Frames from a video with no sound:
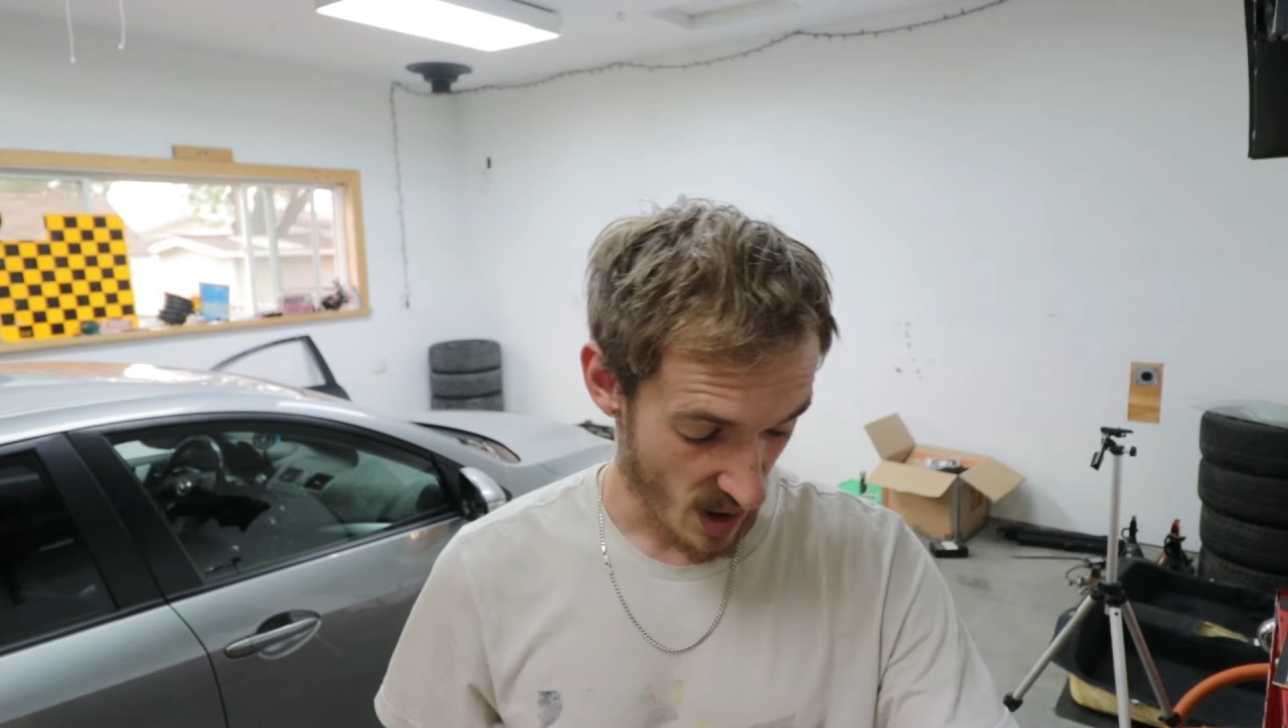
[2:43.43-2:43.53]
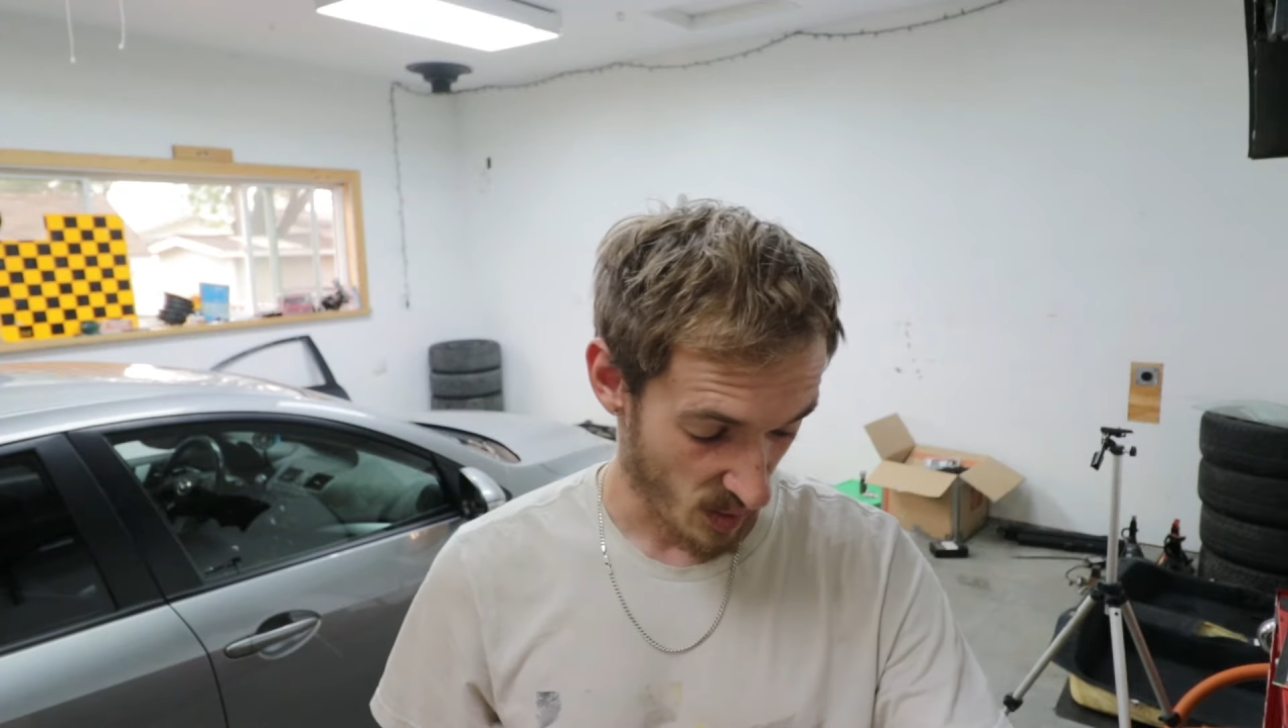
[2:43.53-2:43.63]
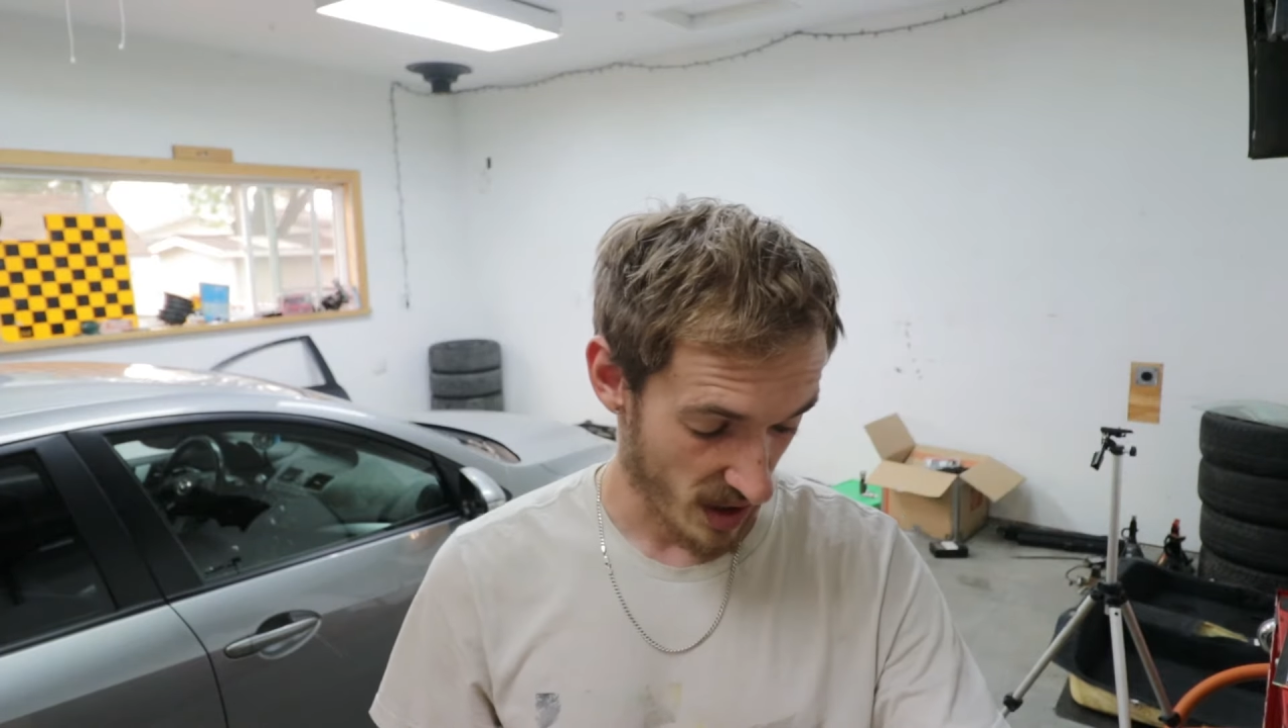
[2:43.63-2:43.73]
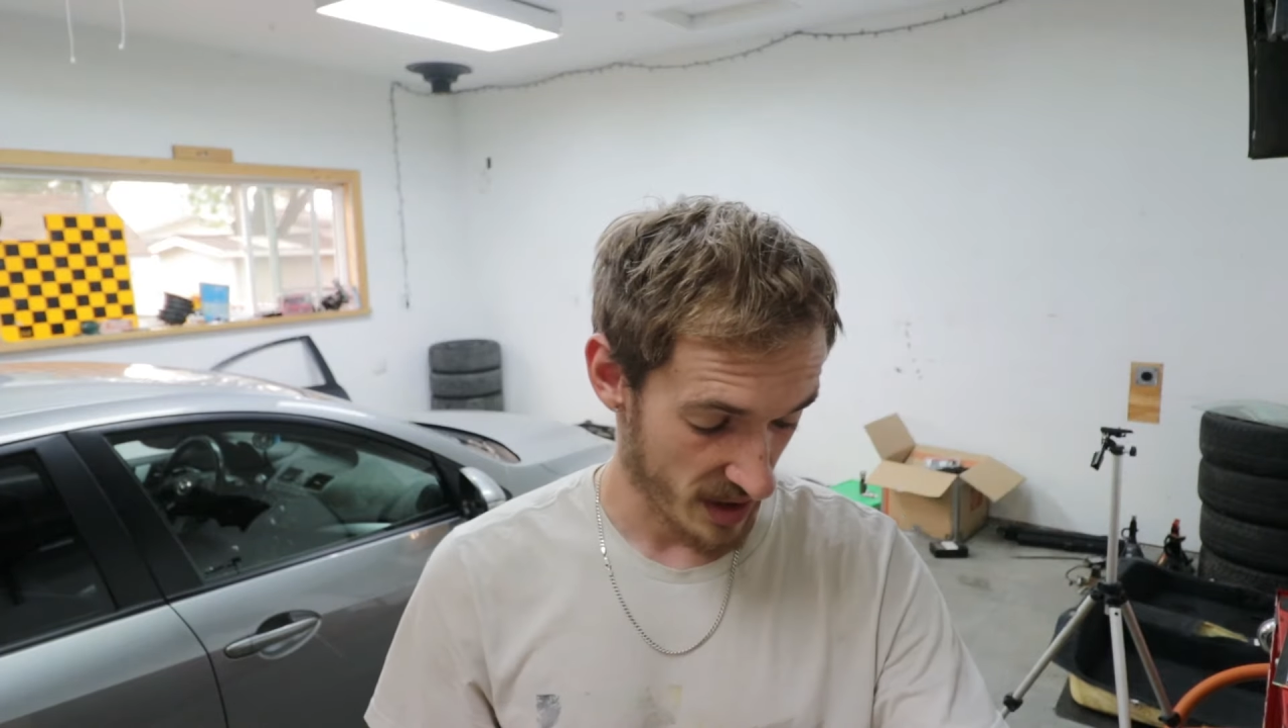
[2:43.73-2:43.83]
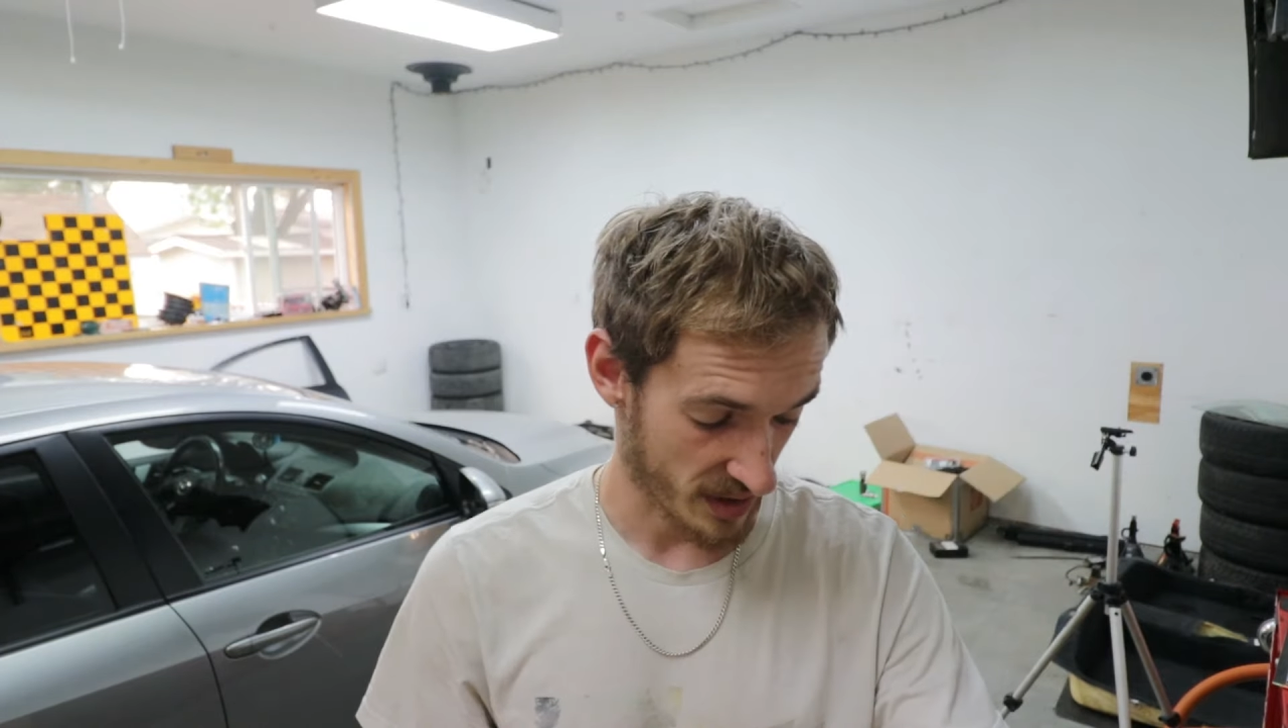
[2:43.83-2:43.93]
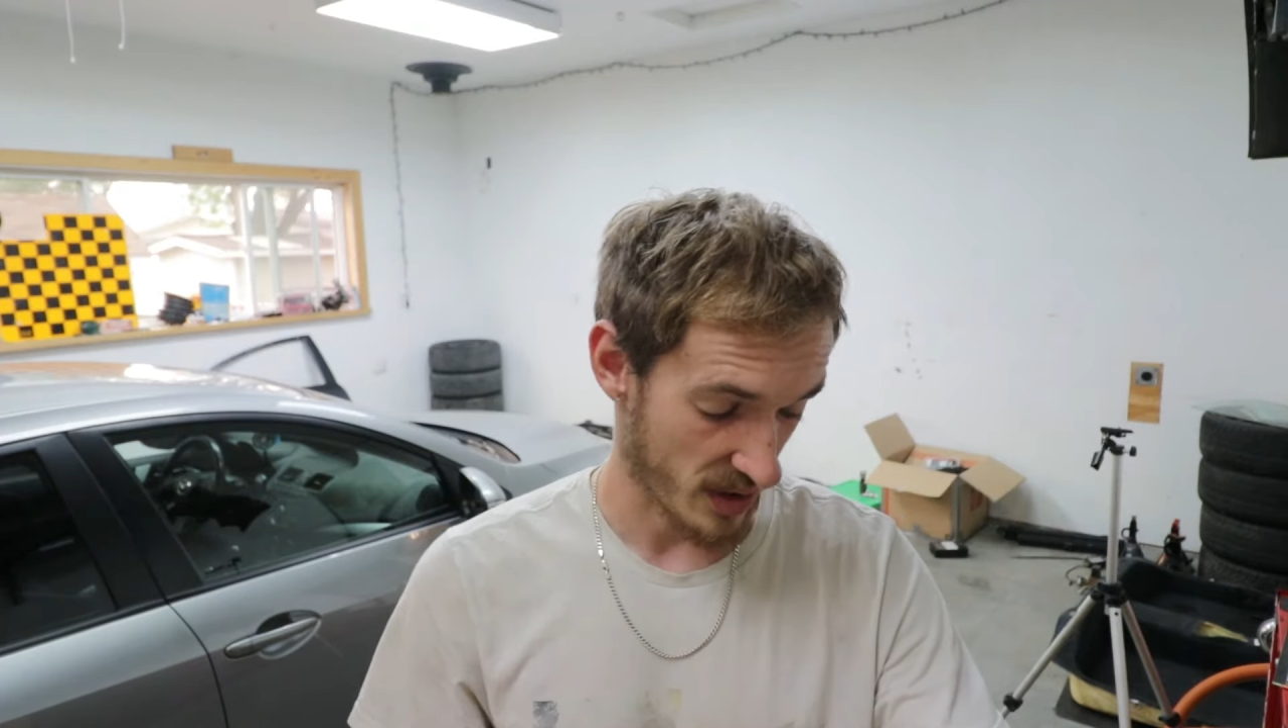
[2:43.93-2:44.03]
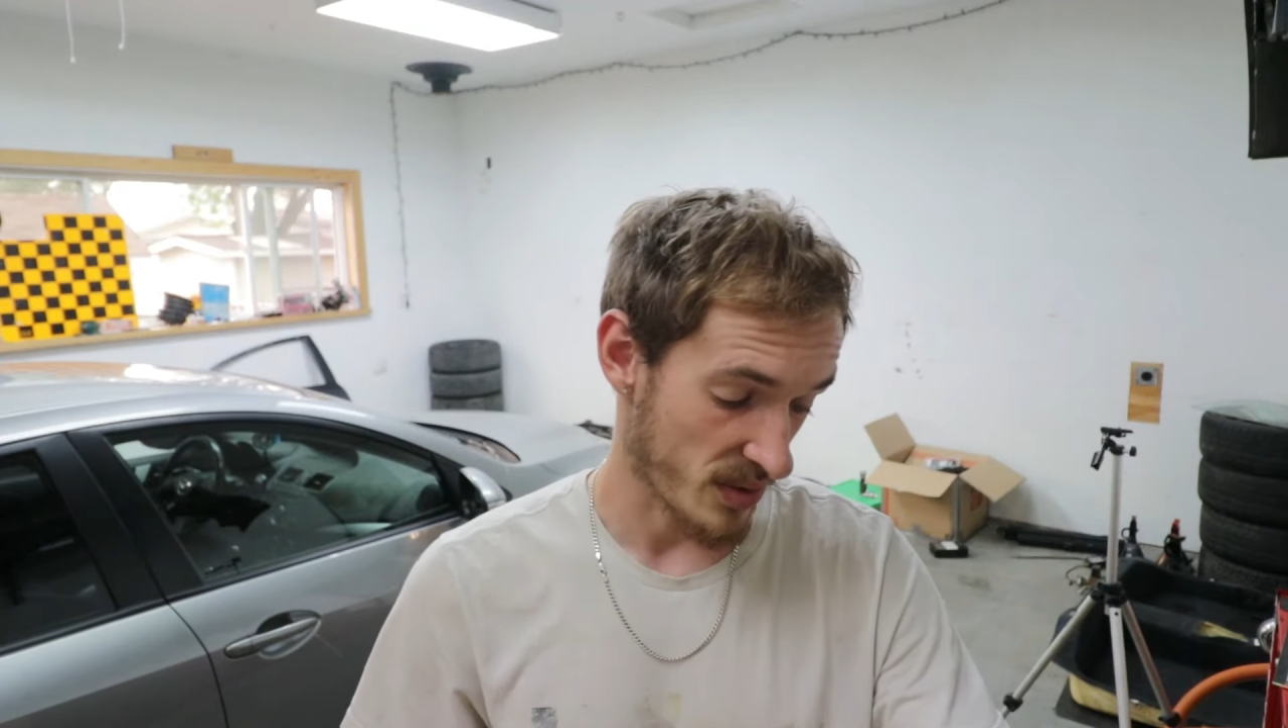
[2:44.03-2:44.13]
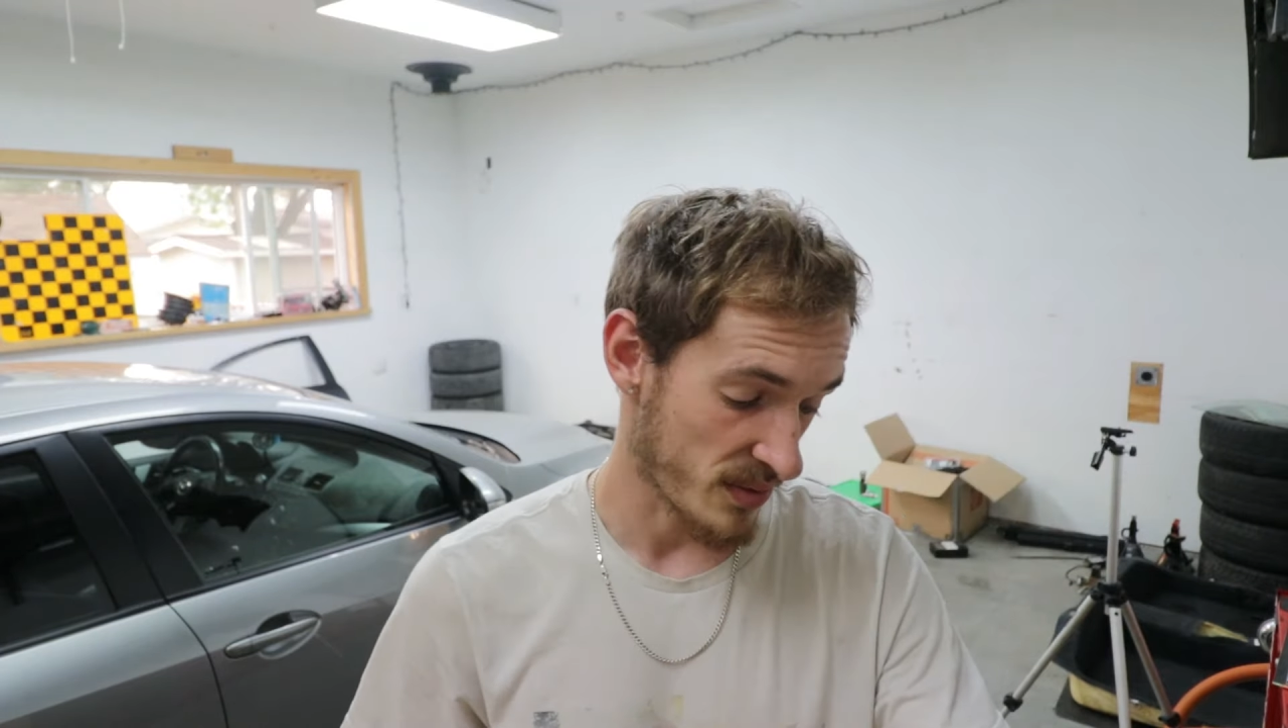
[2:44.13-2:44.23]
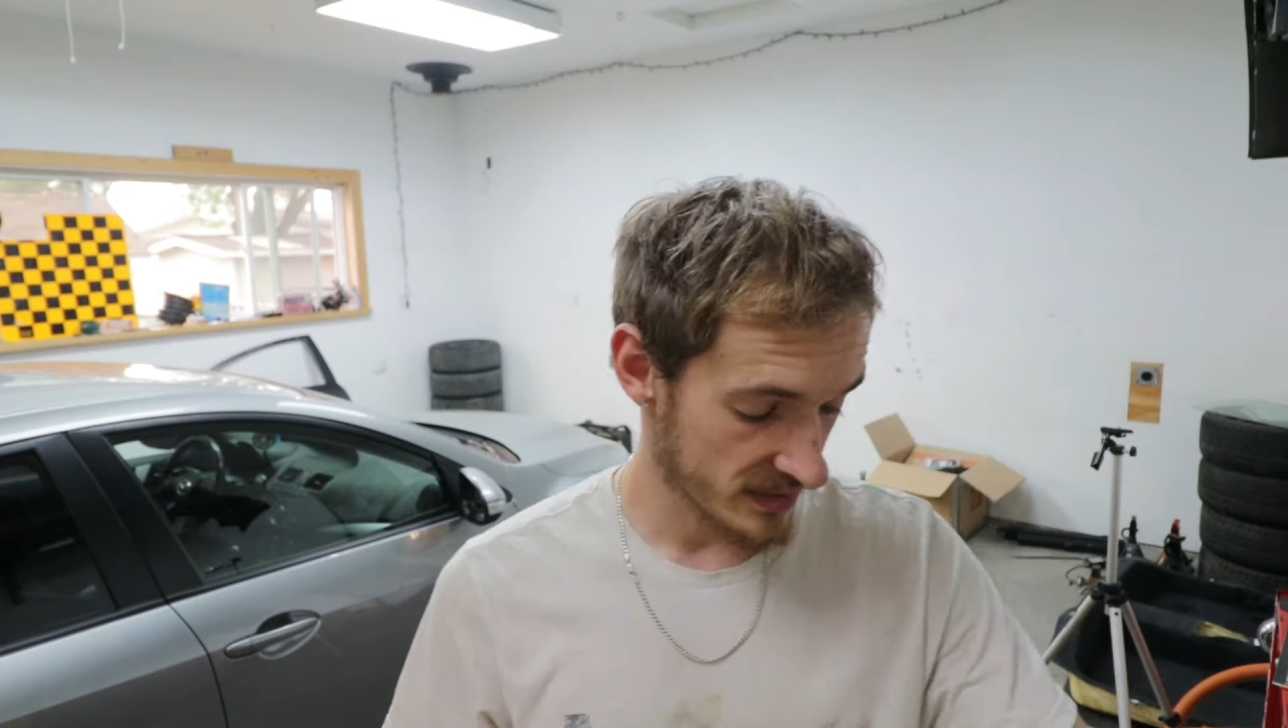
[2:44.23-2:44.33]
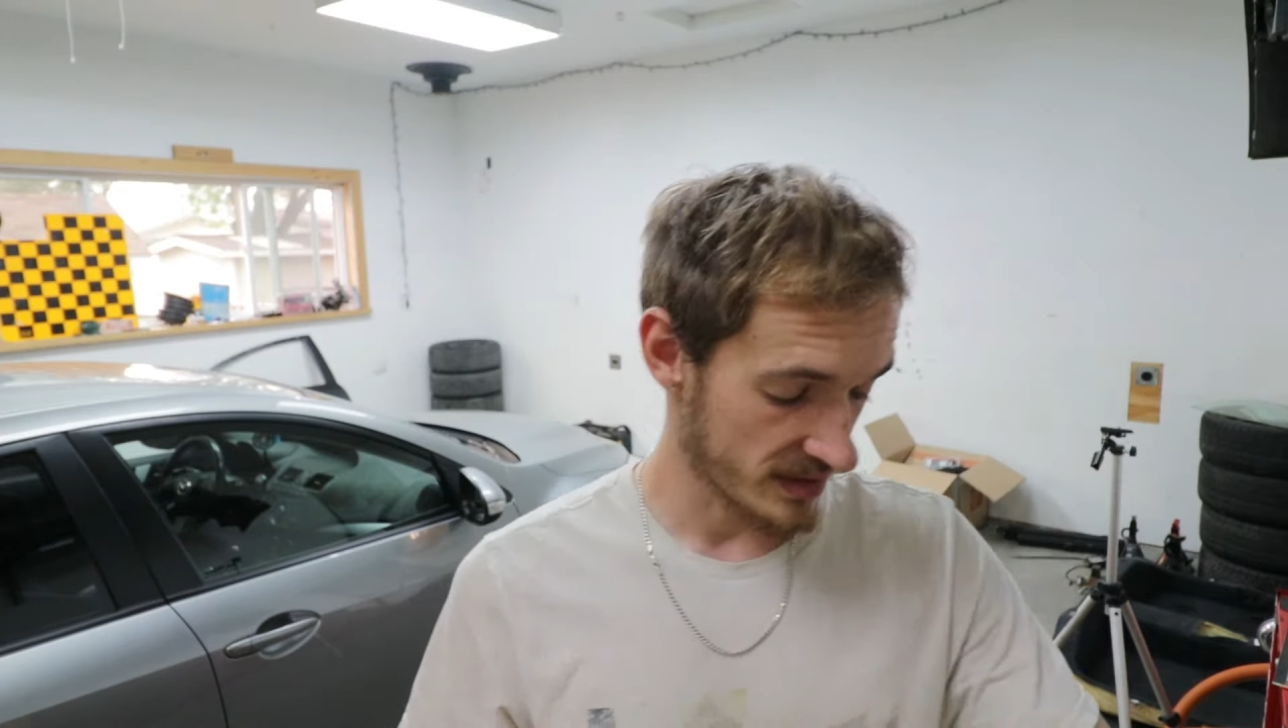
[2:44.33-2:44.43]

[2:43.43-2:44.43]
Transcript: a while ago.